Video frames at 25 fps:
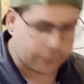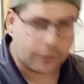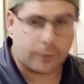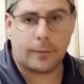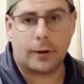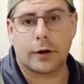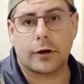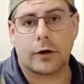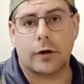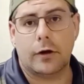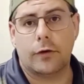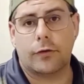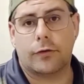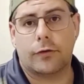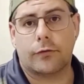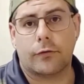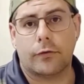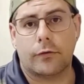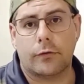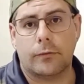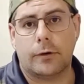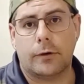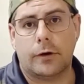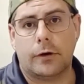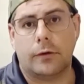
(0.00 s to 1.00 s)
I might go through
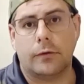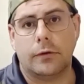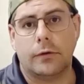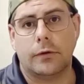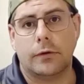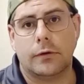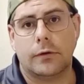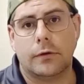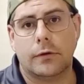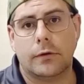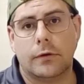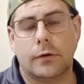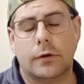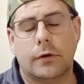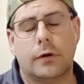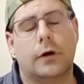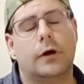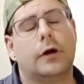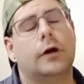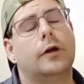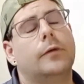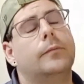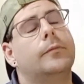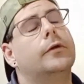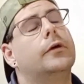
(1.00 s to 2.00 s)
them all. Oh,
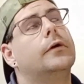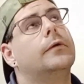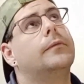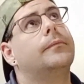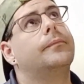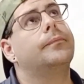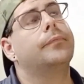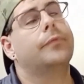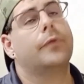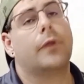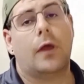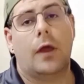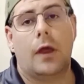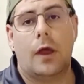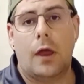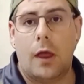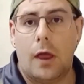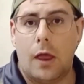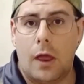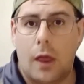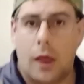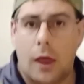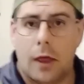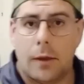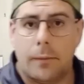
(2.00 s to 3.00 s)
I hope not.
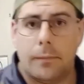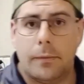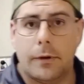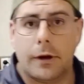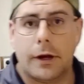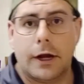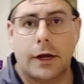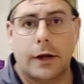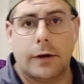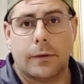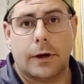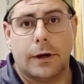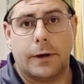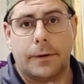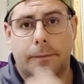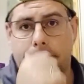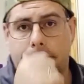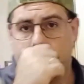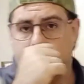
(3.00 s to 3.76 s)
But anyway,